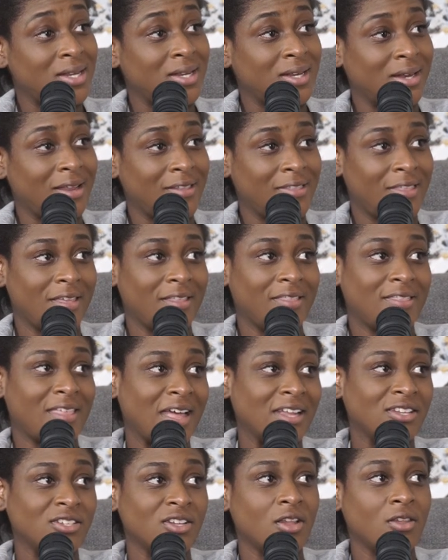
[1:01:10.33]
And I think
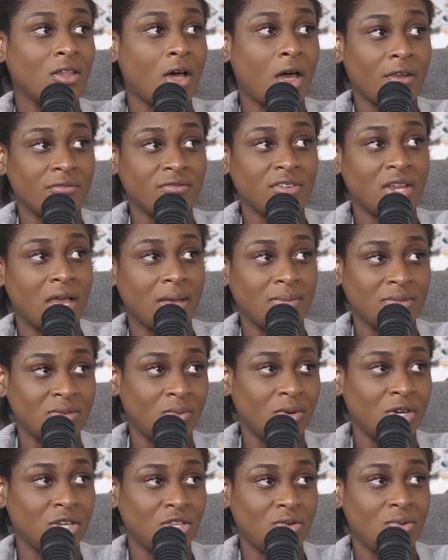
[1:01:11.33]
that's a lot of times
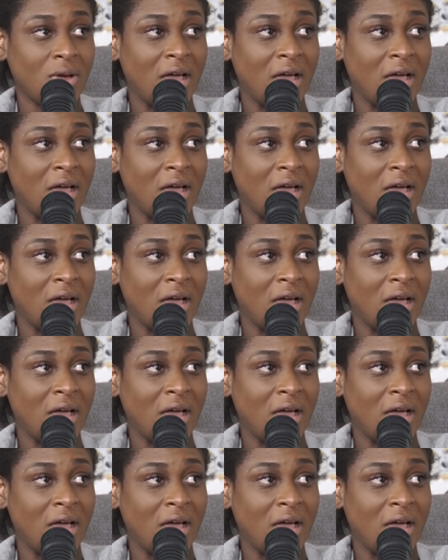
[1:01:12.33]
where you